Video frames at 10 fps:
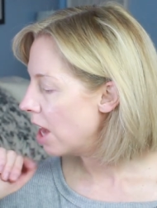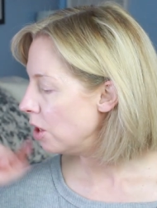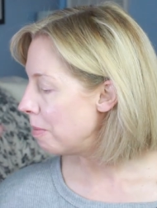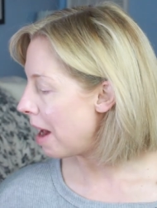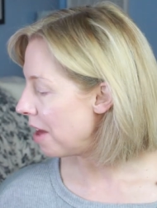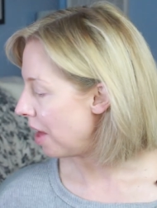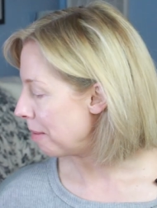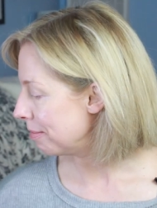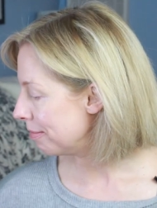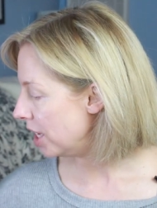You buy
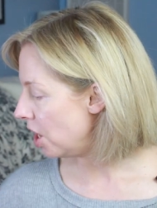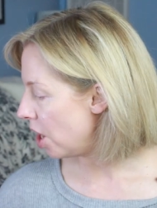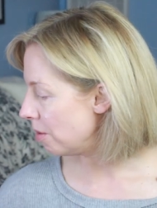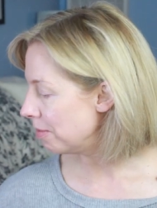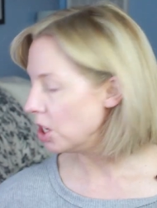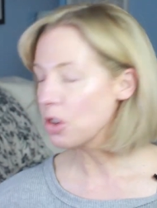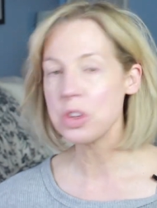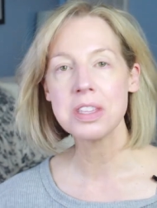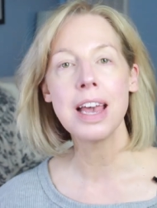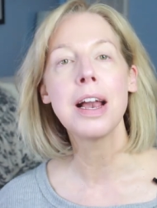them, you know? You're
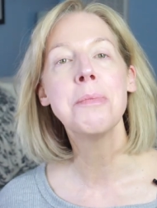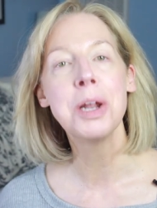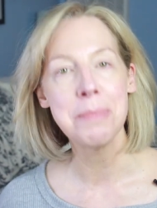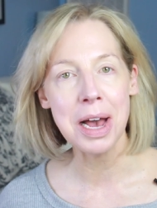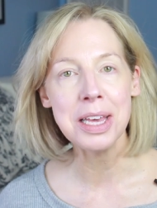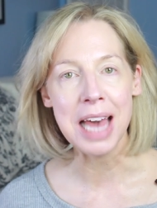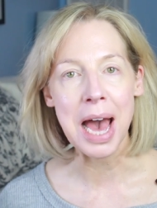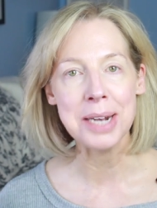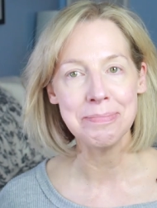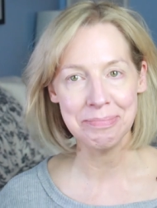just like, I'm gonna buy
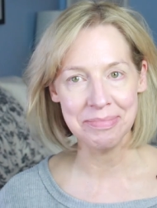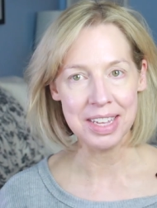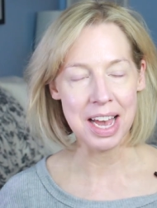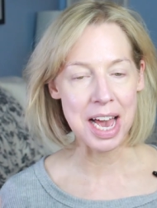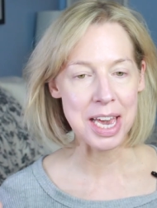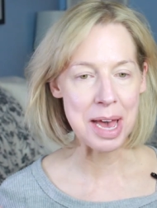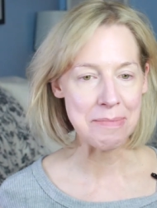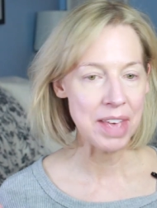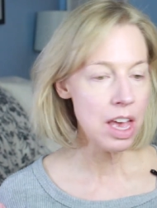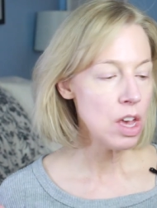that. I
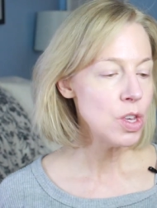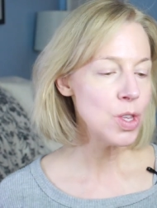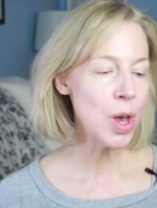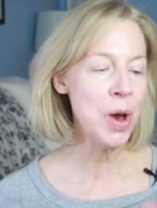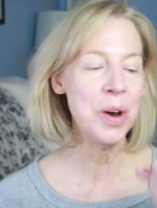am. So